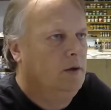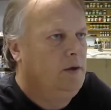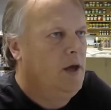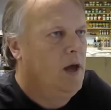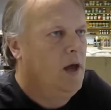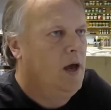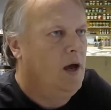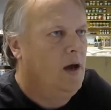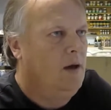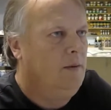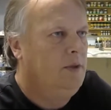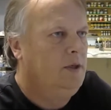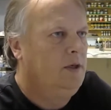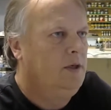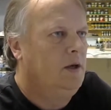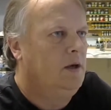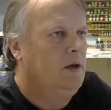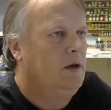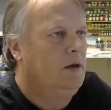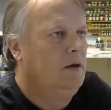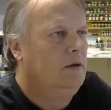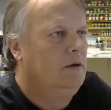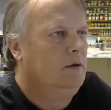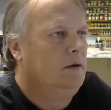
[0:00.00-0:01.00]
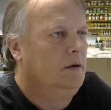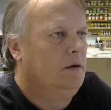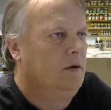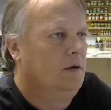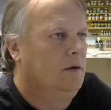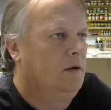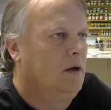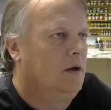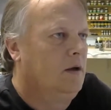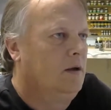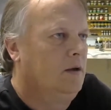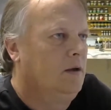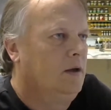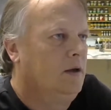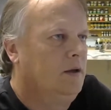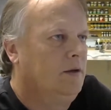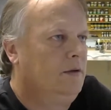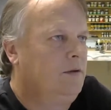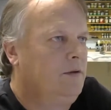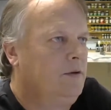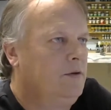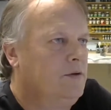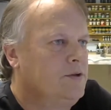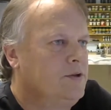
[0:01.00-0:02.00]
yeah, I'm in
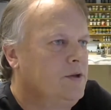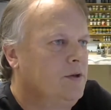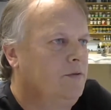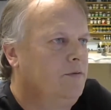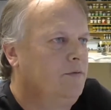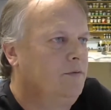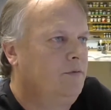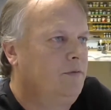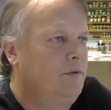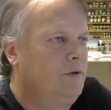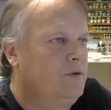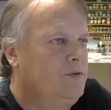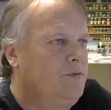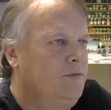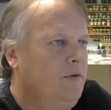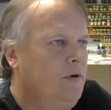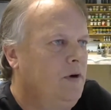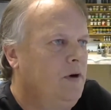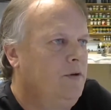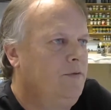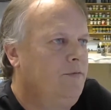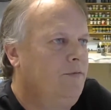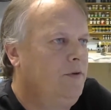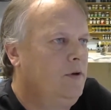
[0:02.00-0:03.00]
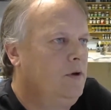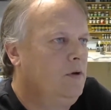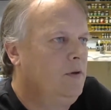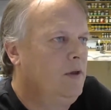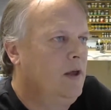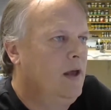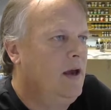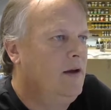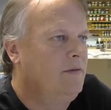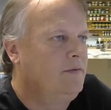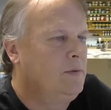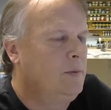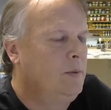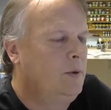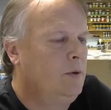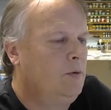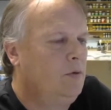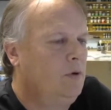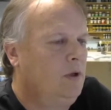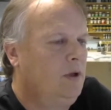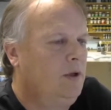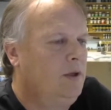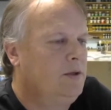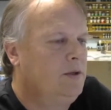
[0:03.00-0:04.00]
there's very few. They have to be
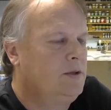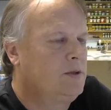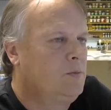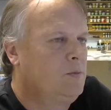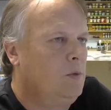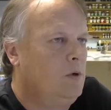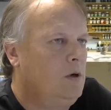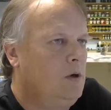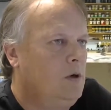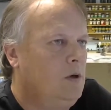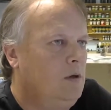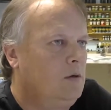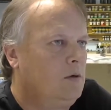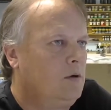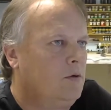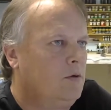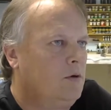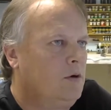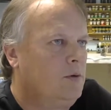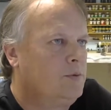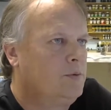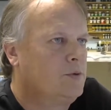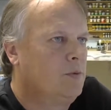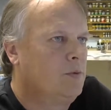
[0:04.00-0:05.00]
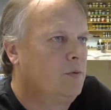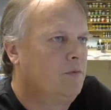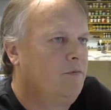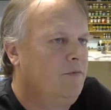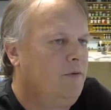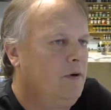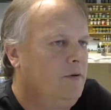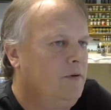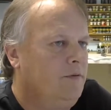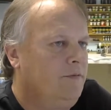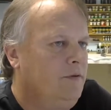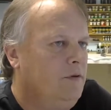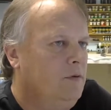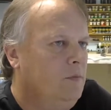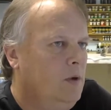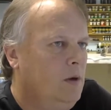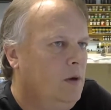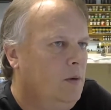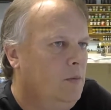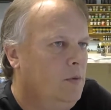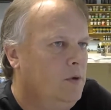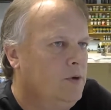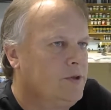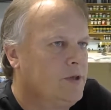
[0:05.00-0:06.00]
really small groups with very few
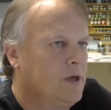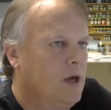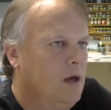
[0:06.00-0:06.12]
members.